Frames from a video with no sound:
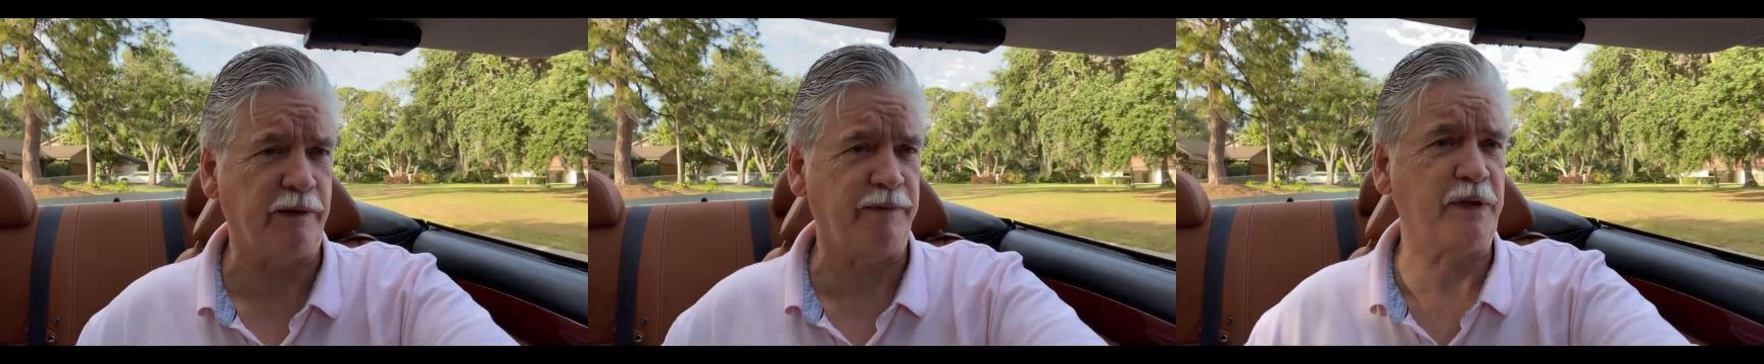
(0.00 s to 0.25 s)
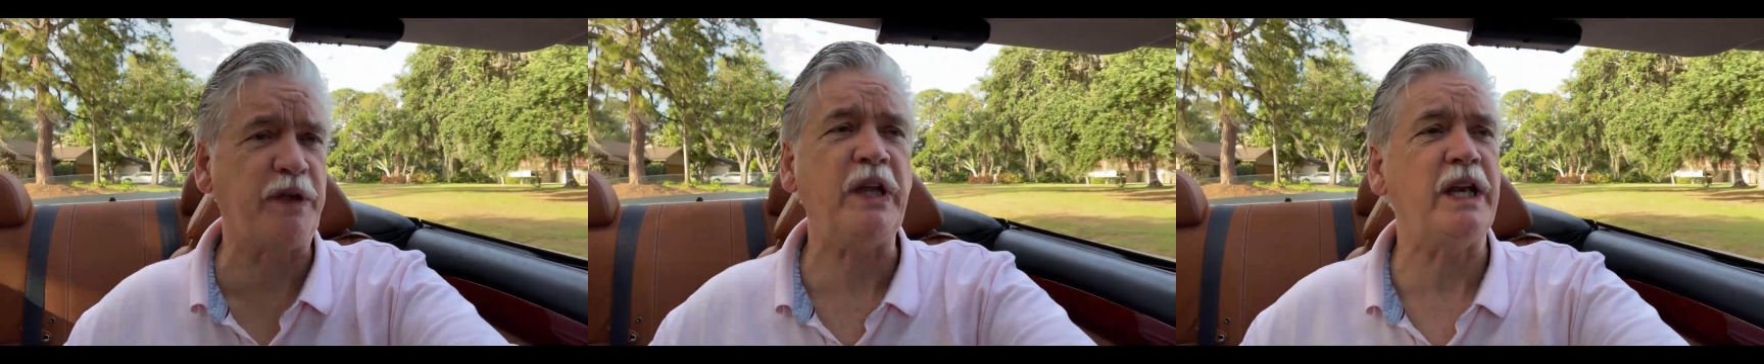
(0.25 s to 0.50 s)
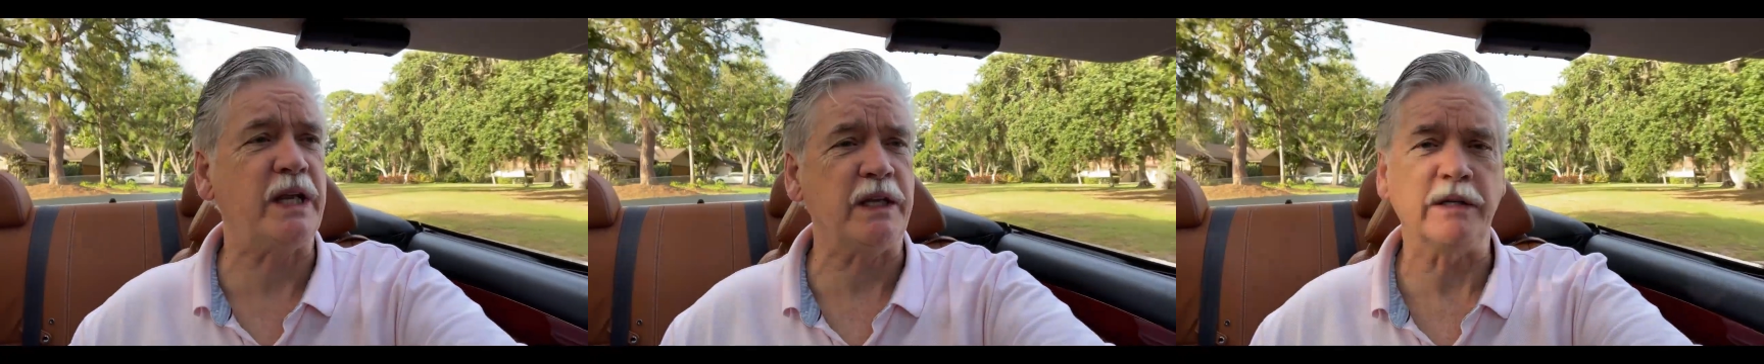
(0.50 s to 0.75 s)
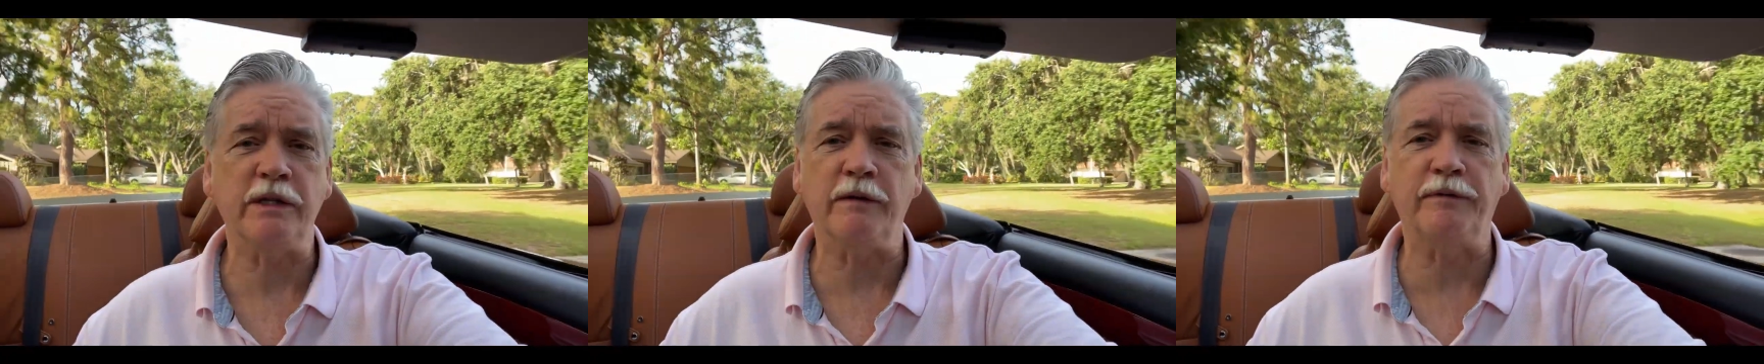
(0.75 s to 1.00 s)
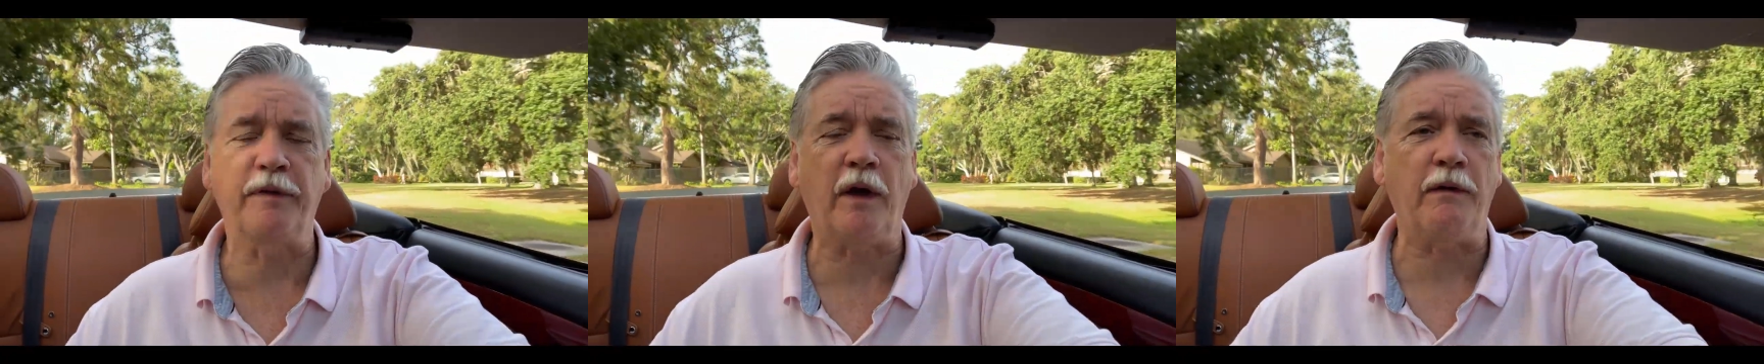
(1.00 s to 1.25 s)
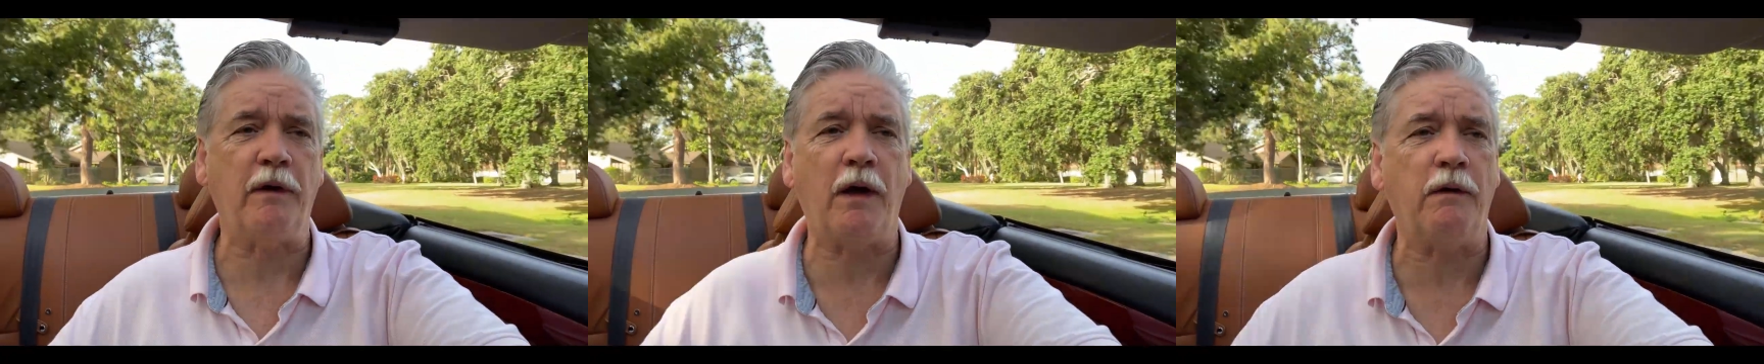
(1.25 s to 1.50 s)
of Athenian,
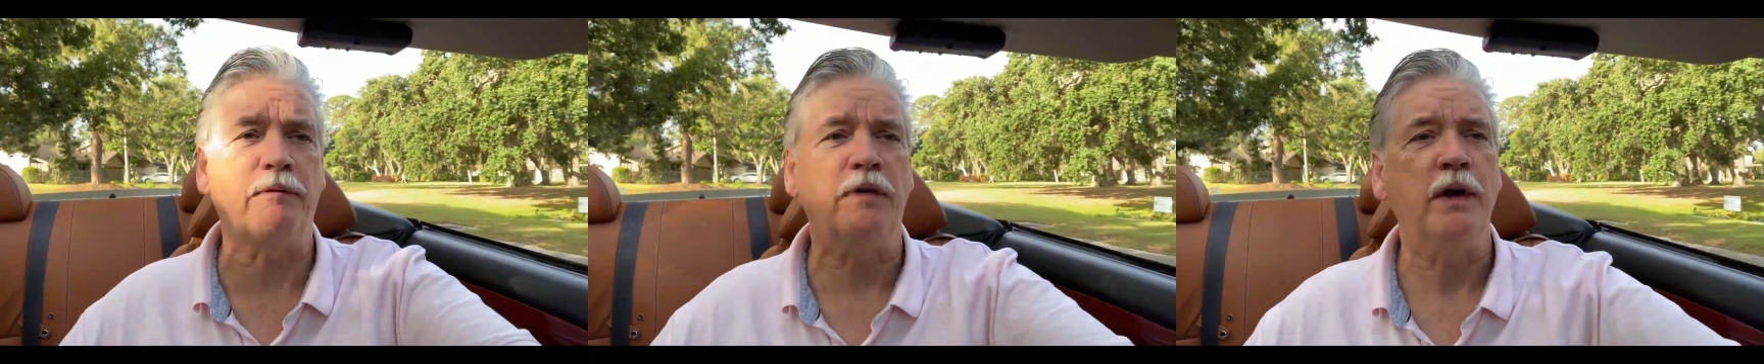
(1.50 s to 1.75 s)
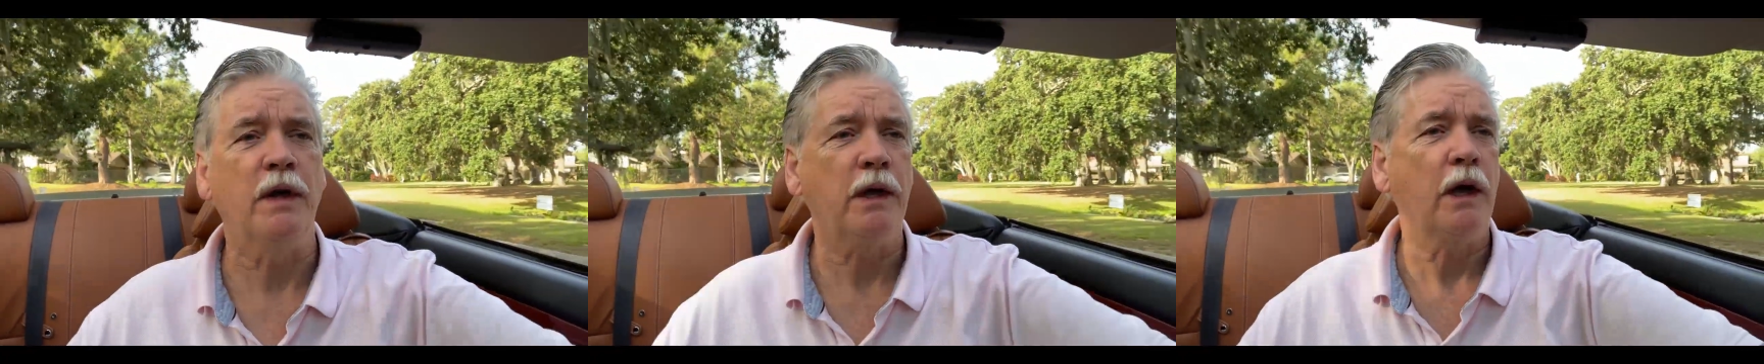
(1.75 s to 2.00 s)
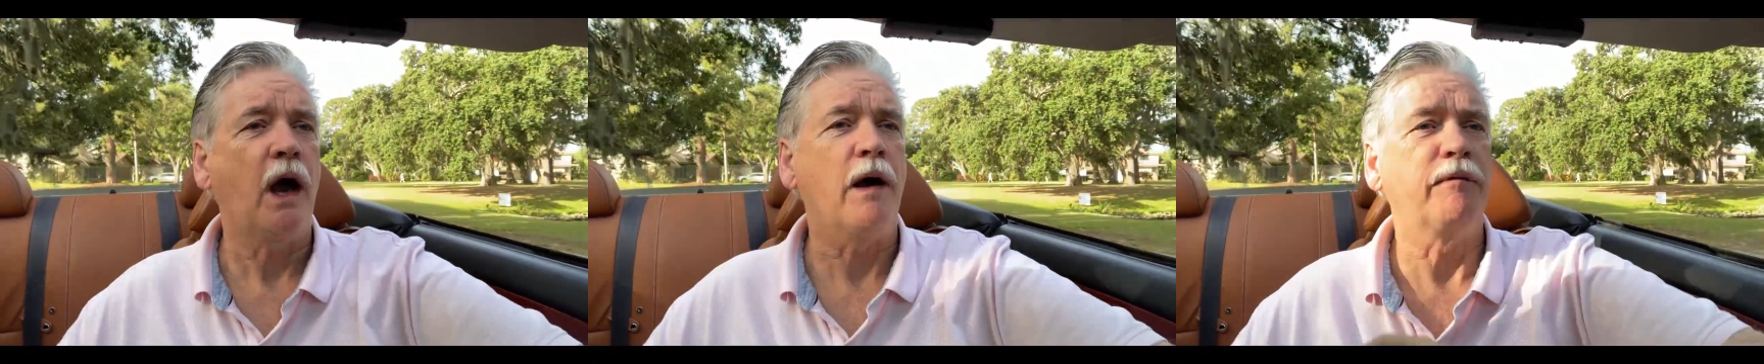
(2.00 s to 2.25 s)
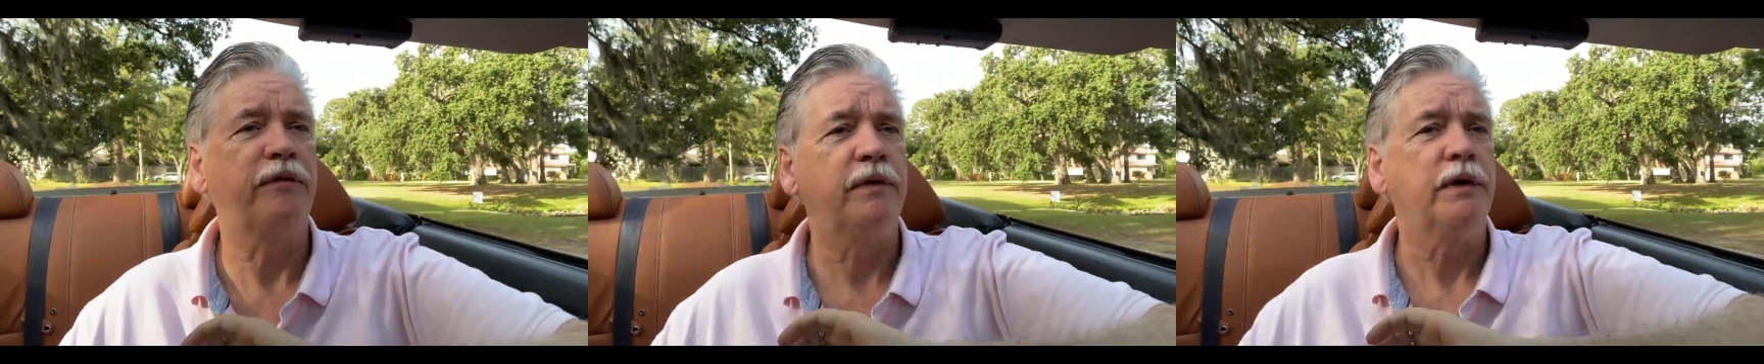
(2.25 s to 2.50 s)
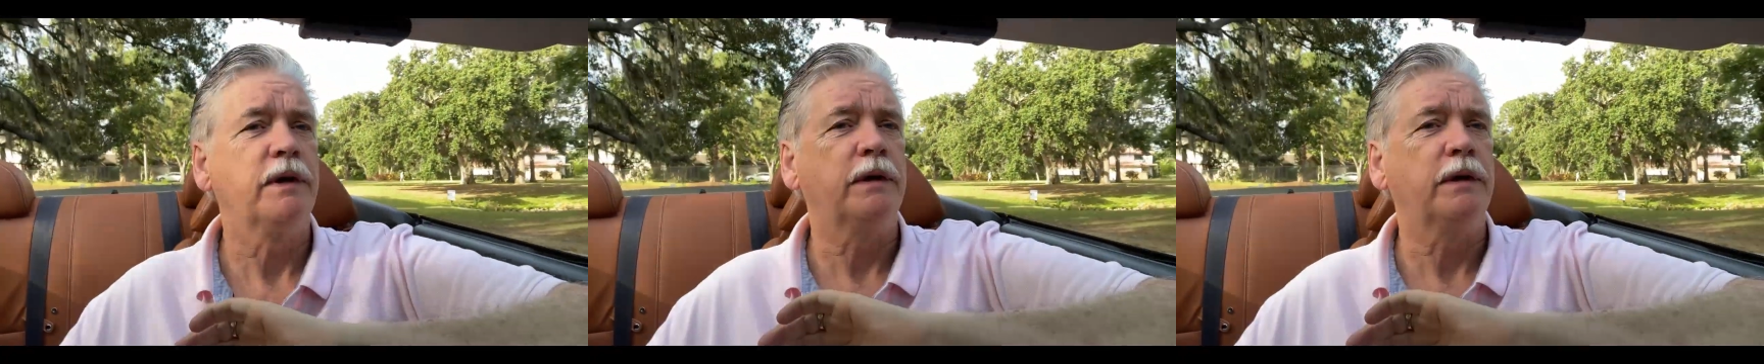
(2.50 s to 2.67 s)
of